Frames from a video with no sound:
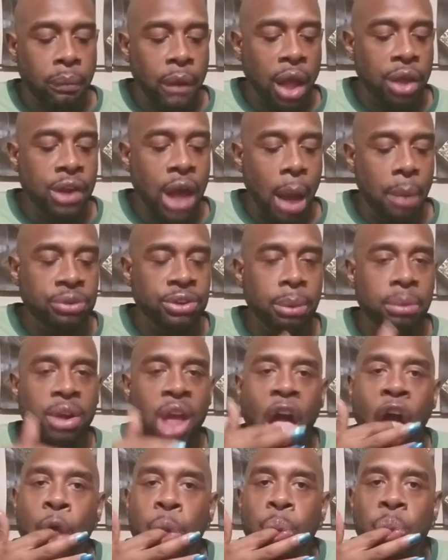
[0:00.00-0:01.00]
well, y'all, with some of
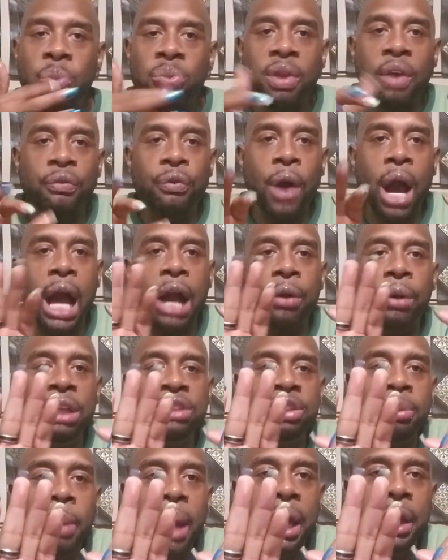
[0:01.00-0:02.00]
the fried green
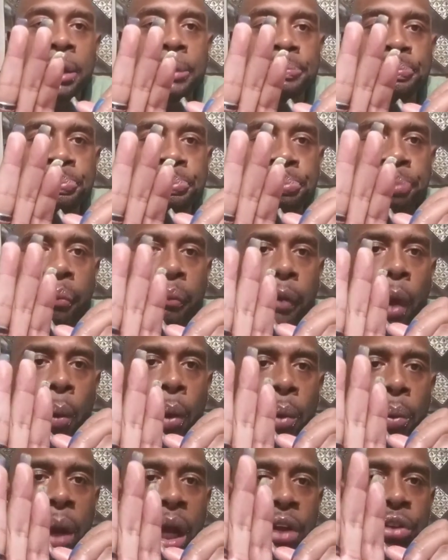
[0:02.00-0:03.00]
tomato
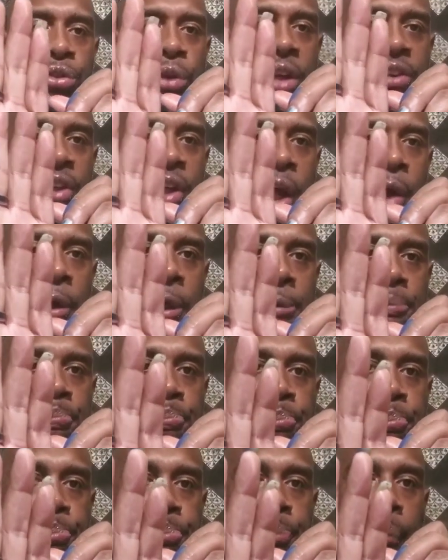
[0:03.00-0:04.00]
with ranch dressing on it.
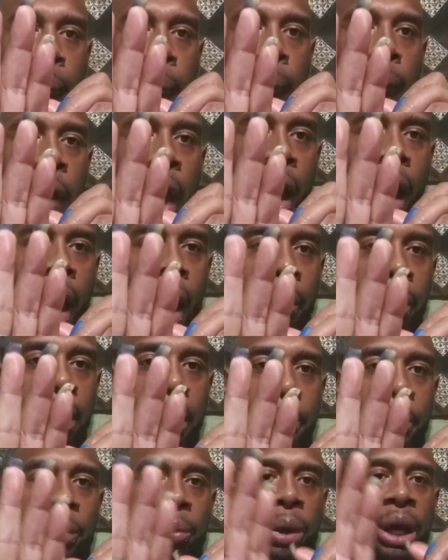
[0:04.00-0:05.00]
I already
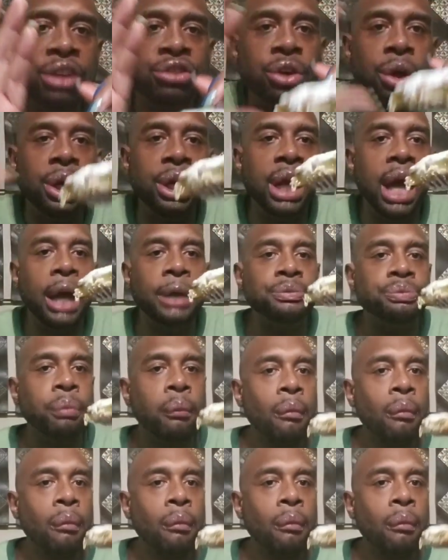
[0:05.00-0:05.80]
done put ranch on it now.